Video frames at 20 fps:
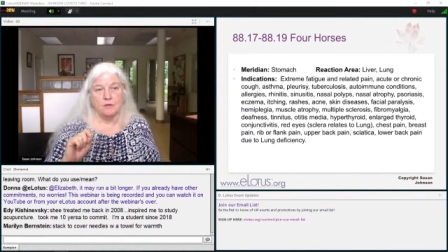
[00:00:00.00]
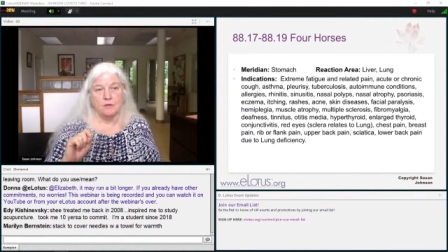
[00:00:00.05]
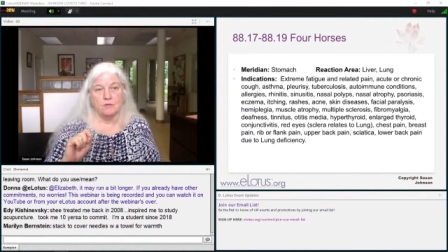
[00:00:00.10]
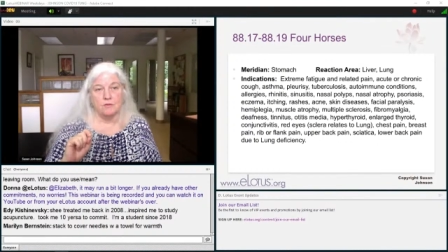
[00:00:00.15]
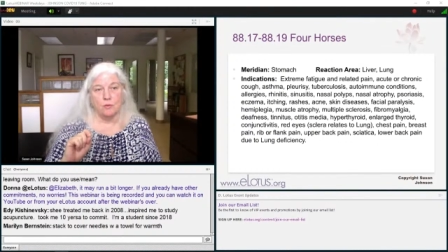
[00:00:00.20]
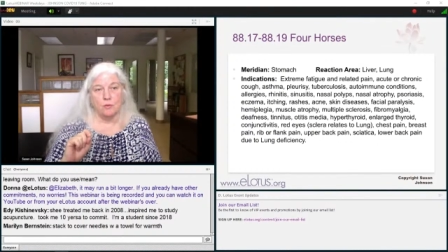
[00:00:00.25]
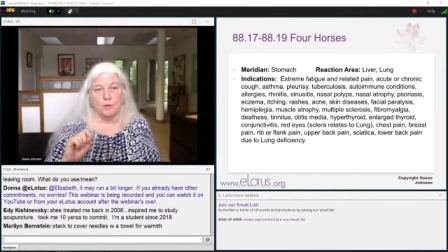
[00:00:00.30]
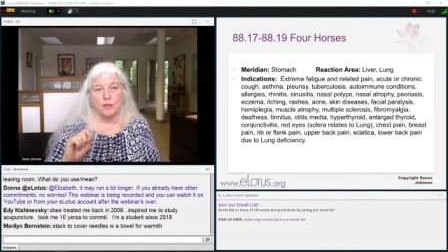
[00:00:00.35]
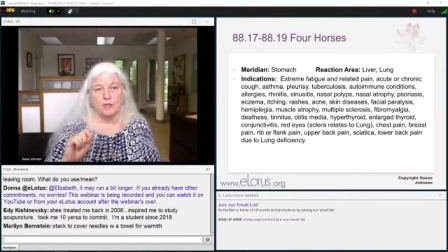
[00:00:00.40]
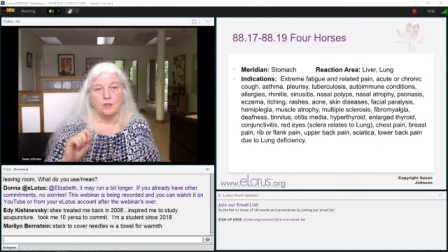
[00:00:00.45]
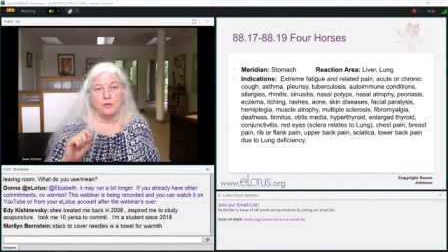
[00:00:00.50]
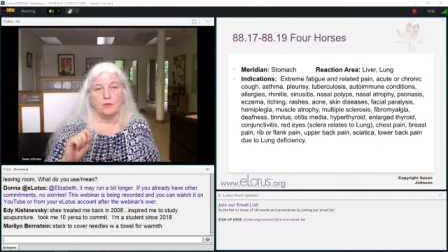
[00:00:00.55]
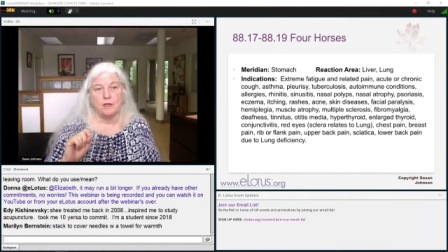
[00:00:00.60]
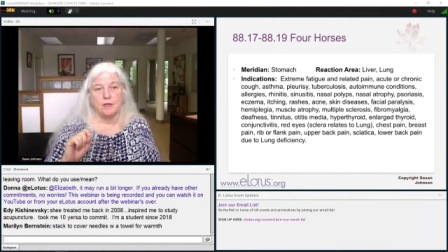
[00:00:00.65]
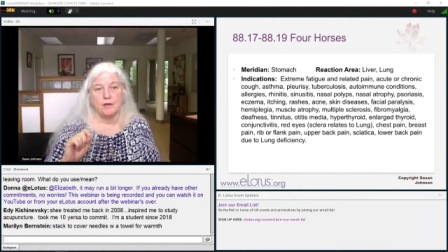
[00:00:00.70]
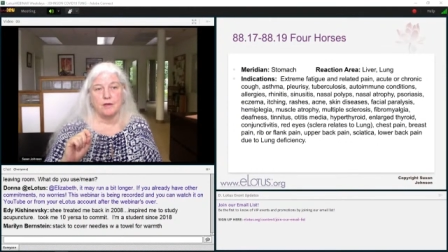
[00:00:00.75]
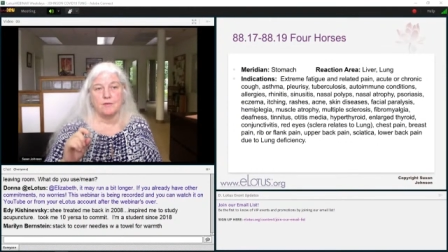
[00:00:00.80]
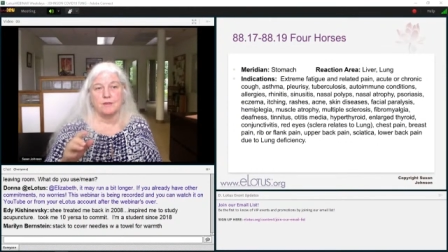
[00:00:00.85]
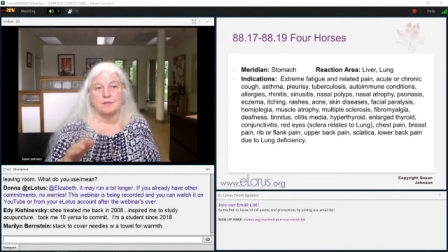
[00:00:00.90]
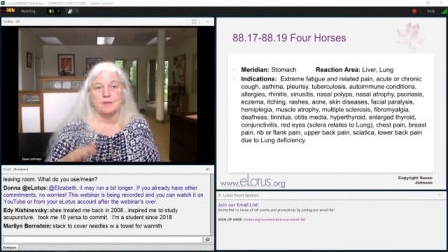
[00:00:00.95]
So when you
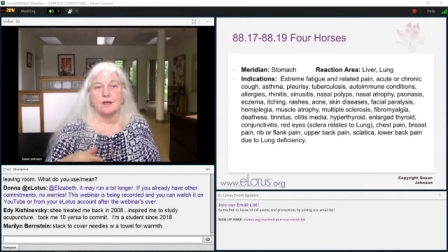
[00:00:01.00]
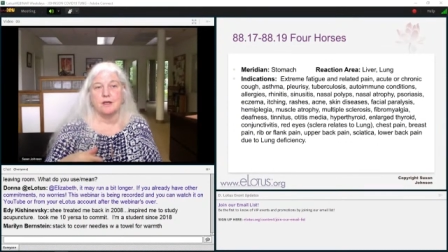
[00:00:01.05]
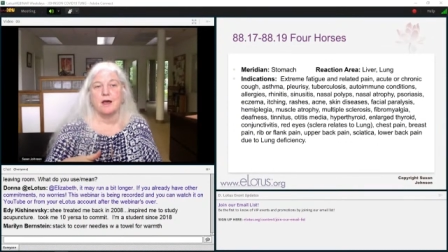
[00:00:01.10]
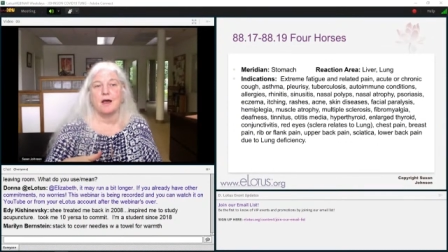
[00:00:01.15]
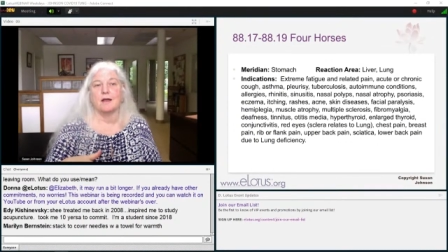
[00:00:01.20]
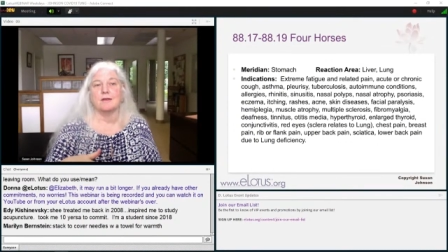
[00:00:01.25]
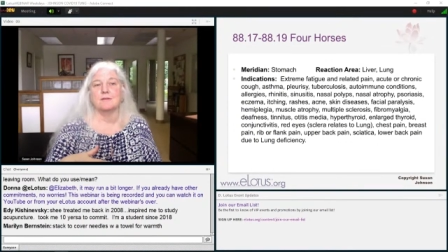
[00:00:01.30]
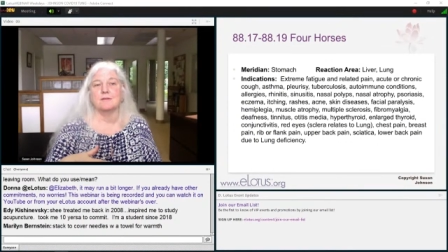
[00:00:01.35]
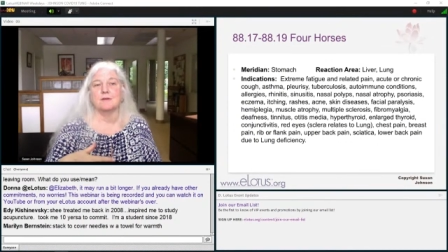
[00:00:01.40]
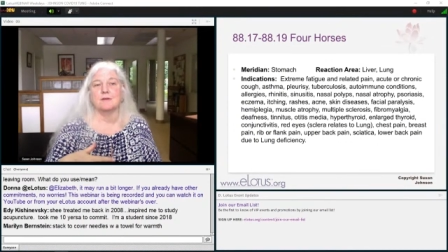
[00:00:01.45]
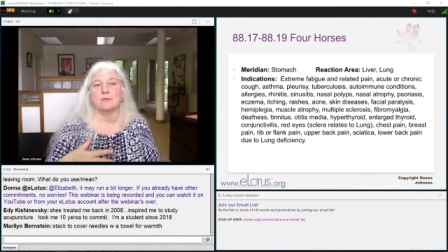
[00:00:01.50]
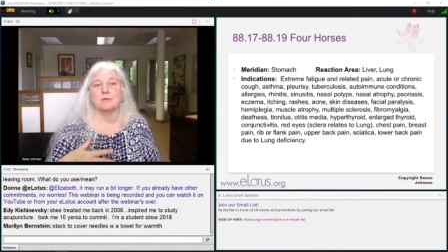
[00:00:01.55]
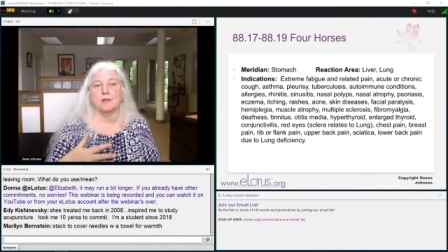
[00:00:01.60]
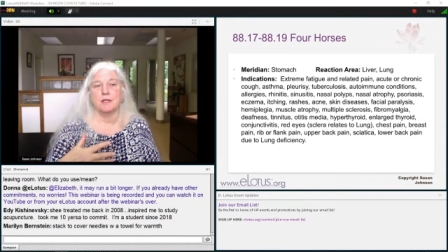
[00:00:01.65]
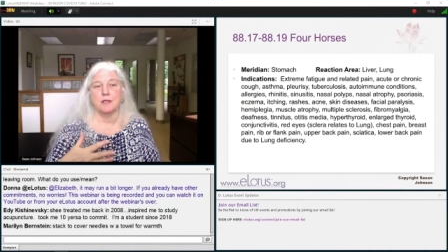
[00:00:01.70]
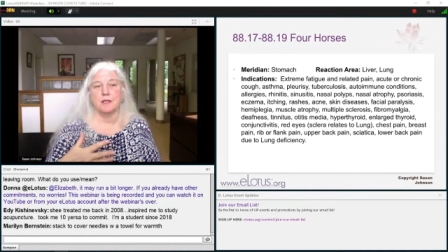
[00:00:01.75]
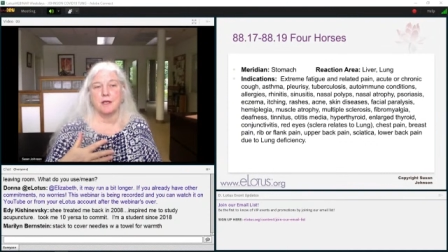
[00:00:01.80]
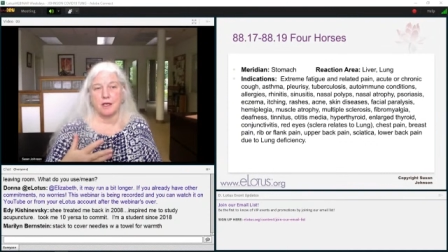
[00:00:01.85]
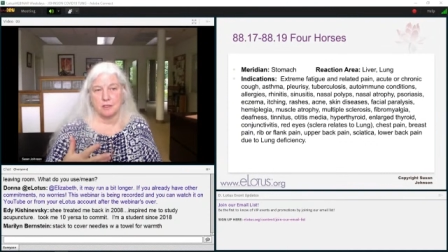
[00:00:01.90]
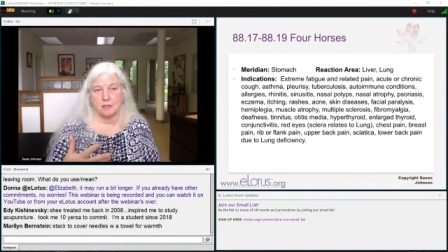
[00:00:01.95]
have a toxic
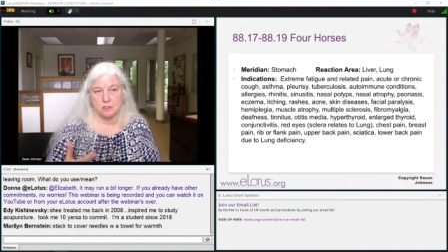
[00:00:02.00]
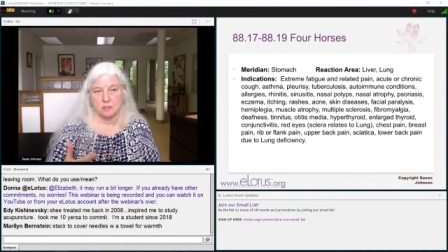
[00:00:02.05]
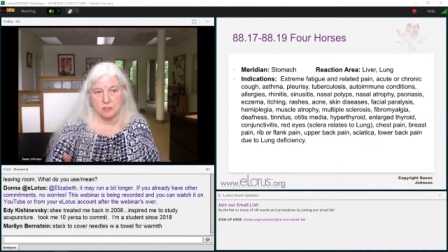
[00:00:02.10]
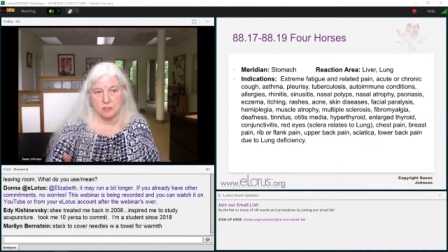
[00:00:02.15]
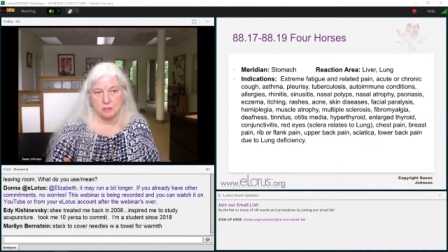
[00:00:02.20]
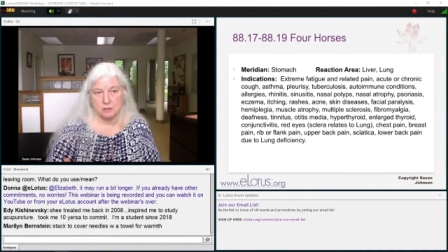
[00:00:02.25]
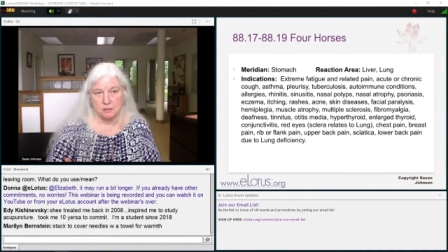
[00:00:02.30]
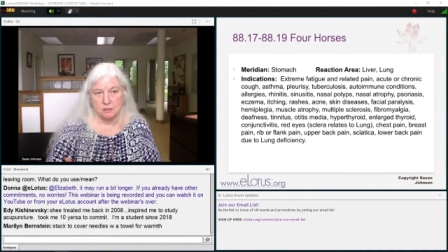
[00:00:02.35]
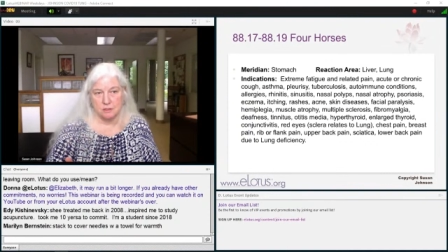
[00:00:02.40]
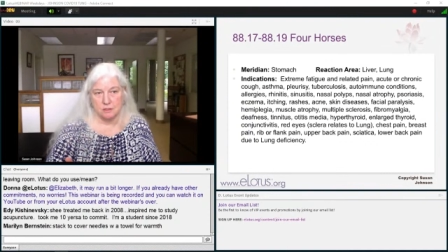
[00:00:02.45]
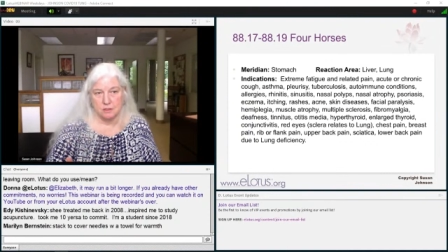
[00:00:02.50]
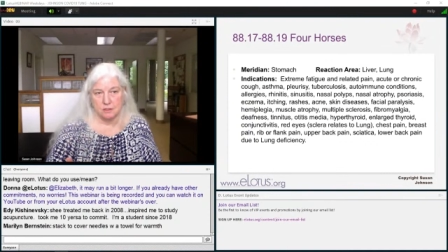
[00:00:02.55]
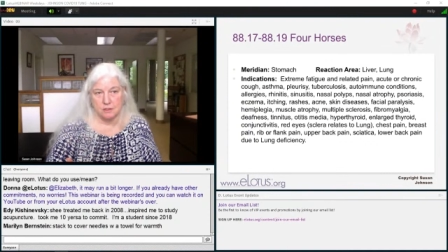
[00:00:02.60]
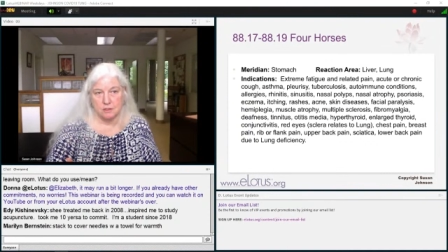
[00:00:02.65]
reaction,